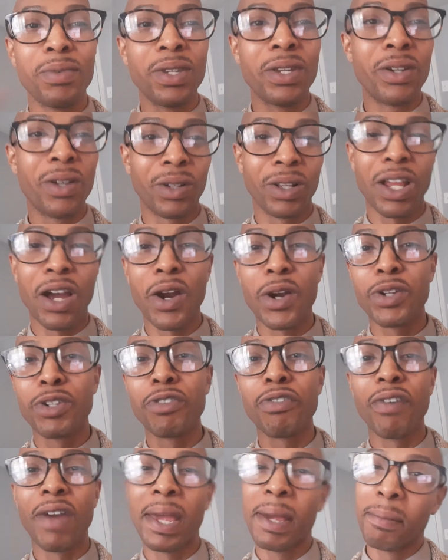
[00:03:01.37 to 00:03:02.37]
you know large
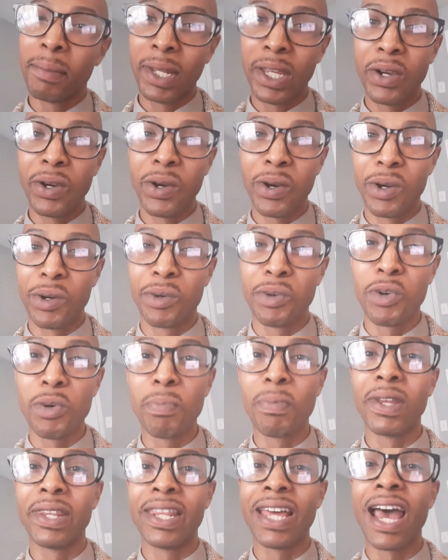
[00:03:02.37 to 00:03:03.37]
family or a
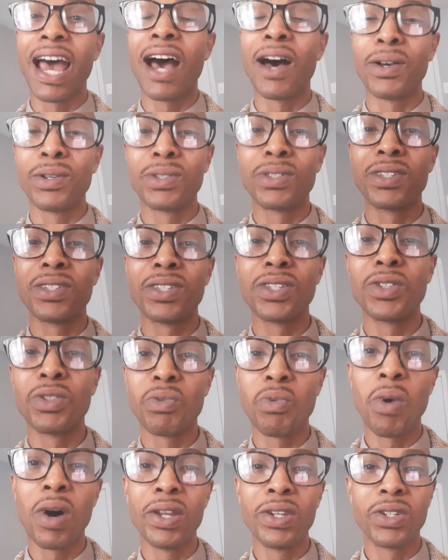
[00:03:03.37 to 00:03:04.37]
group in the house this is
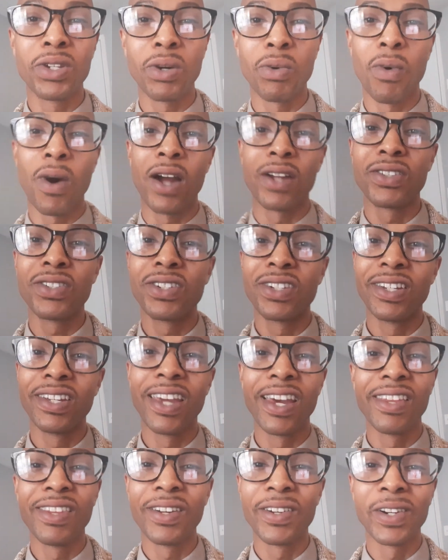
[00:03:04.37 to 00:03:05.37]
one to watch
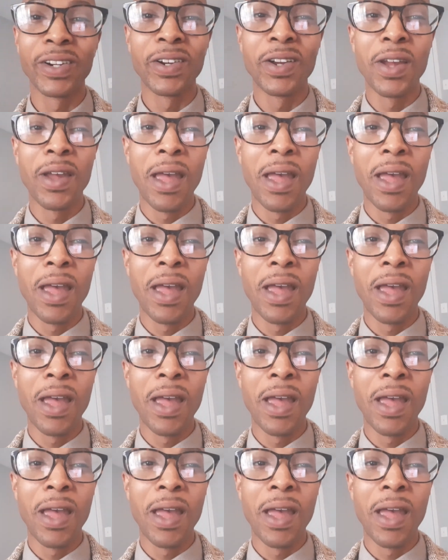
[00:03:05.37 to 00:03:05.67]
together